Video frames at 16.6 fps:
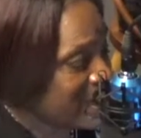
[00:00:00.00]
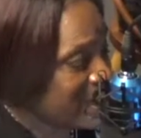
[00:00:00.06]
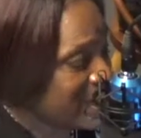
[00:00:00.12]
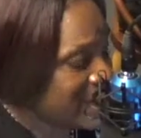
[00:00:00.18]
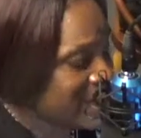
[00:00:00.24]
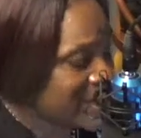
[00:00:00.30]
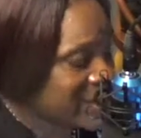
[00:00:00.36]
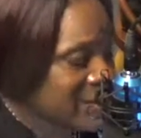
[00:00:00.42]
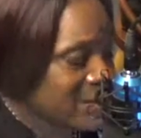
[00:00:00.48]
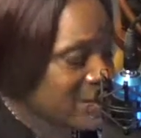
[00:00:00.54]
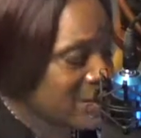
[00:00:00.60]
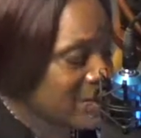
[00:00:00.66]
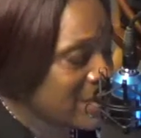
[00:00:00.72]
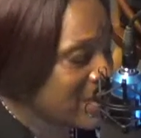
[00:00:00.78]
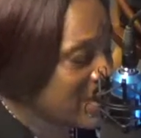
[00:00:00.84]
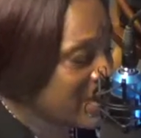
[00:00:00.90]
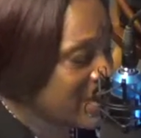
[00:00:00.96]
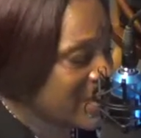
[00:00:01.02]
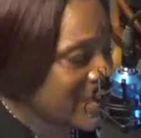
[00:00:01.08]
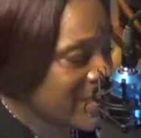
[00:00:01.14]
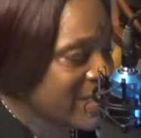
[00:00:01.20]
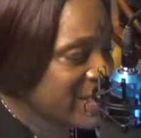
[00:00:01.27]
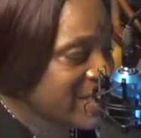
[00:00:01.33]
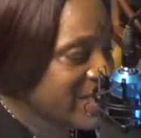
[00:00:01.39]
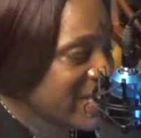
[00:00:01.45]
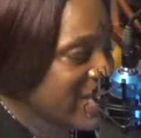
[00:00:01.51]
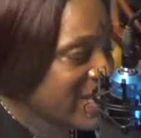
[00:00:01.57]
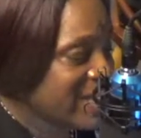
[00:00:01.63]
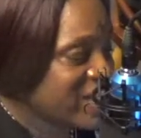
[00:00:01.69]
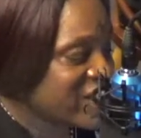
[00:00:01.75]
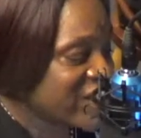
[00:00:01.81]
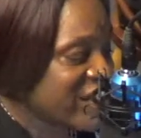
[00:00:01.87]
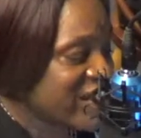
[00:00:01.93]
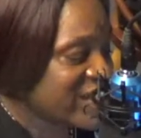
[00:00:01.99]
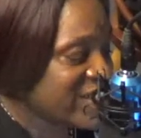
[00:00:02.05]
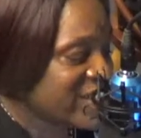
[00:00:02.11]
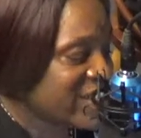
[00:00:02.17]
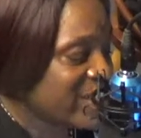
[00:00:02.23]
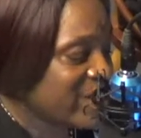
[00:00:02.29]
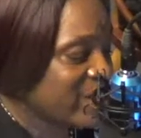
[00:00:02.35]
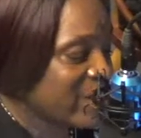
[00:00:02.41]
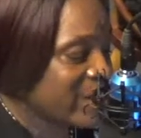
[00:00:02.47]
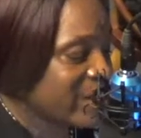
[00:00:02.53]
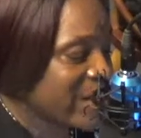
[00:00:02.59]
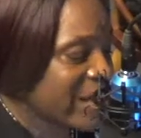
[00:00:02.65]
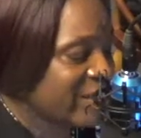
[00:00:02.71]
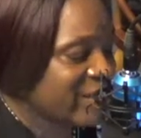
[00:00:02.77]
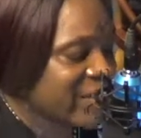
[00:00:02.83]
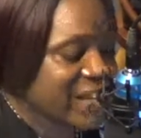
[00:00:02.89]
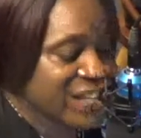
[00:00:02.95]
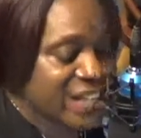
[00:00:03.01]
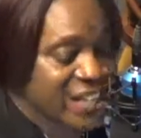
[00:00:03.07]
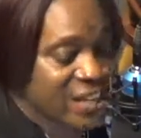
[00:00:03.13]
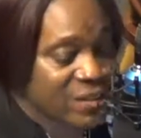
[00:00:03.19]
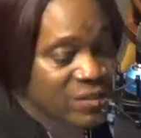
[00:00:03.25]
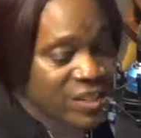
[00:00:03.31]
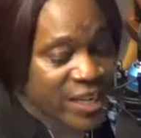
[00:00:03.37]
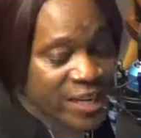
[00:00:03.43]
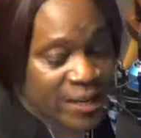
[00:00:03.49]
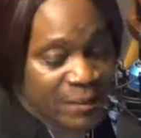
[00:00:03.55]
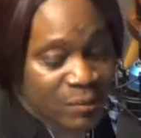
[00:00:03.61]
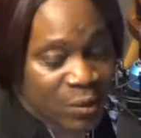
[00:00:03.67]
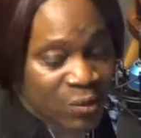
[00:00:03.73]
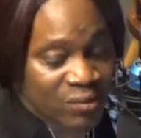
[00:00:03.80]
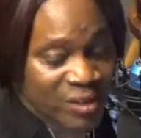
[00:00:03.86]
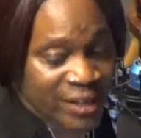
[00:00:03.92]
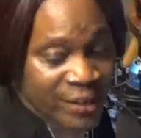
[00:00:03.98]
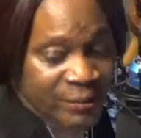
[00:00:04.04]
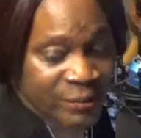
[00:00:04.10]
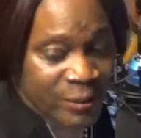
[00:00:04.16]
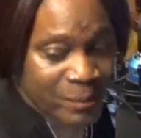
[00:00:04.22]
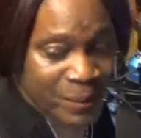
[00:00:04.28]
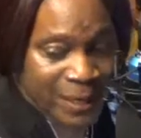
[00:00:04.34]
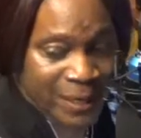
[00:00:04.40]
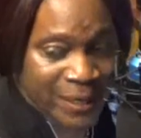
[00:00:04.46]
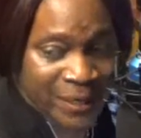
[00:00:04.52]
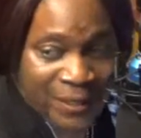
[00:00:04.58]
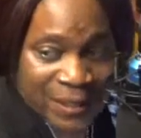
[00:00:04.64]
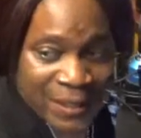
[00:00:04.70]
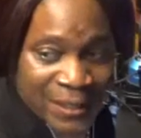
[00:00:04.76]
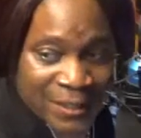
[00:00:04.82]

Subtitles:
And so he stand a chance to run. I think they're going to take him over everybody.